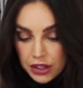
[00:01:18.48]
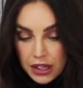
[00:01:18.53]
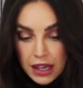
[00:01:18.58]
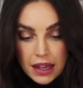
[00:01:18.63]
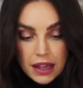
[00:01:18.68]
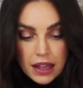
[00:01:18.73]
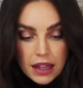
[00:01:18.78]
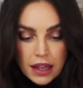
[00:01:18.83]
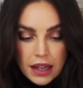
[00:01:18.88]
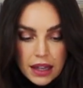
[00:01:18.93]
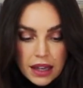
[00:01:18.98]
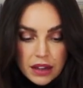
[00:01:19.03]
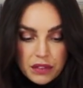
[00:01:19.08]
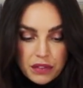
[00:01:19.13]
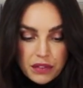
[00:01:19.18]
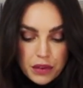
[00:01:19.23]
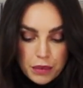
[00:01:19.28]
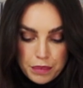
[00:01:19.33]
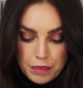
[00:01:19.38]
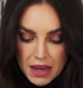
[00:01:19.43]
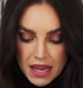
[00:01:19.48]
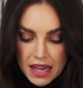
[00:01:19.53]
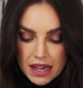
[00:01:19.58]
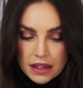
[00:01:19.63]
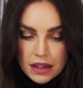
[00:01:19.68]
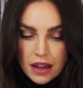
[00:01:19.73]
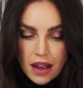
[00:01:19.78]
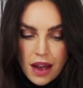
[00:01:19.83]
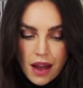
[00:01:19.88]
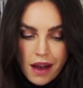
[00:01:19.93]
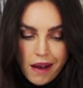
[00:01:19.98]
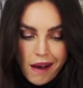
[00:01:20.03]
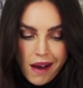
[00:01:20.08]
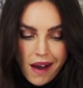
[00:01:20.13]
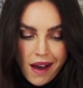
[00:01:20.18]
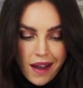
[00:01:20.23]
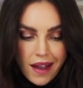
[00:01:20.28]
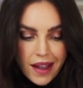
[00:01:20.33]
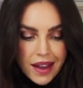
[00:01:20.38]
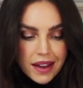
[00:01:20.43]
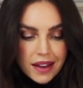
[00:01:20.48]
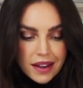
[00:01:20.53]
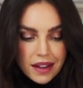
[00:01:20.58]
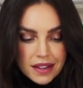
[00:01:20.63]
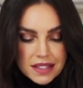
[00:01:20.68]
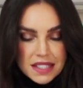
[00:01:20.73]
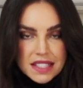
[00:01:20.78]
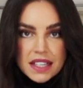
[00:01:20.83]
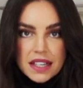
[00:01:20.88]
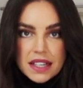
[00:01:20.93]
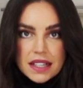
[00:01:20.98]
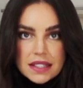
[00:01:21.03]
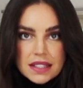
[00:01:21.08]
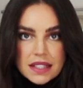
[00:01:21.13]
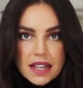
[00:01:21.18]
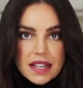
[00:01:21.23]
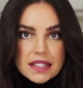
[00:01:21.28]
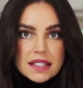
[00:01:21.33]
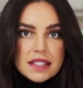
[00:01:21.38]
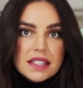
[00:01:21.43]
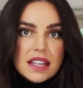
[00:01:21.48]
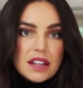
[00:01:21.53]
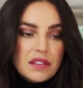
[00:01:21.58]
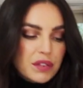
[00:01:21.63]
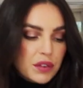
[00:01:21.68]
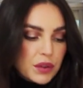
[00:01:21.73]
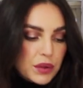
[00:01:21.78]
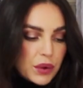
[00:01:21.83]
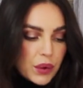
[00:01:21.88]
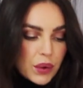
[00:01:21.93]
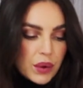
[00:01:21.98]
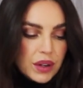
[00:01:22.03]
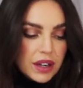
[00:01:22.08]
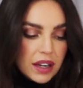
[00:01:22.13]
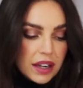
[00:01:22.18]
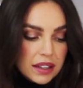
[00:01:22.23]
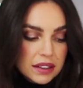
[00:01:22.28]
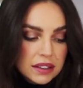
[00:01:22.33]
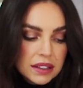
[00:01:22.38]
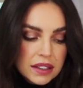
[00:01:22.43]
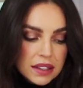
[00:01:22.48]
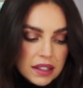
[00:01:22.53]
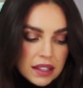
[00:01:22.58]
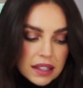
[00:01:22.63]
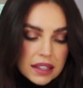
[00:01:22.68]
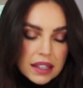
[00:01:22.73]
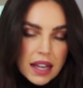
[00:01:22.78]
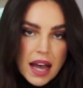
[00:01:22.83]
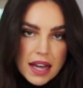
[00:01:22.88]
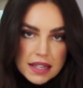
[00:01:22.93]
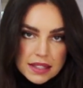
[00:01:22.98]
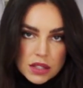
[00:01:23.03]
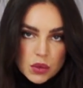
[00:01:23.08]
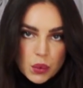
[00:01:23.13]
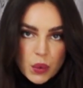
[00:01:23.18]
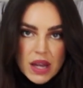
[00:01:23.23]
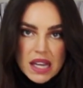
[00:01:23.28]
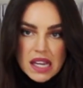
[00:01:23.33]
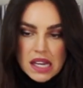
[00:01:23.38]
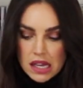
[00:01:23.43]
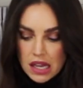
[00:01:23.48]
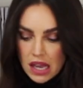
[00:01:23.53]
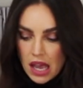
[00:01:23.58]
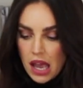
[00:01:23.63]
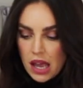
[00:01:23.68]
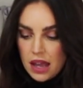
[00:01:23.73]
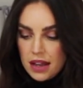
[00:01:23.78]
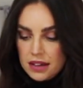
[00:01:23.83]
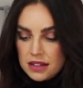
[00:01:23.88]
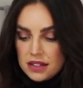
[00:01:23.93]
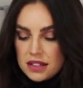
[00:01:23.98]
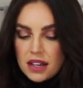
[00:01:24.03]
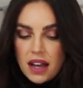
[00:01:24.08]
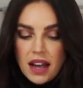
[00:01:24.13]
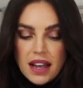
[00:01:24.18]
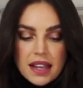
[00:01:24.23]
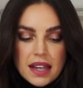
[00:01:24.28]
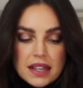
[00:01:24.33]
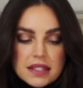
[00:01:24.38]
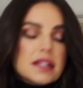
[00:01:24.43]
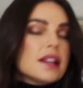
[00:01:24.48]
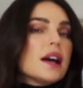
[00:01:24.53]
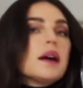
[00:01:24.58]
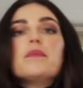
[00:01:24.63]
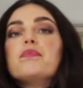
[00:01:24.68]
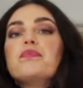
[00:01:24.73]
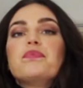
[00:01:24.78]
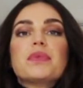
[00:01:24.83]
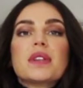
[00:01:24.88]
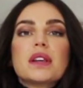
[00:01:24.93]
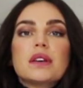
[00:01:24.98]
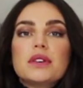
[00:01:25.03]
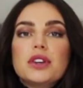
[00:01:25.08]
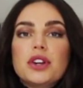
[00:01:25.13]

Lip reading: luckily for me, I did a seafood order last week, and I ended up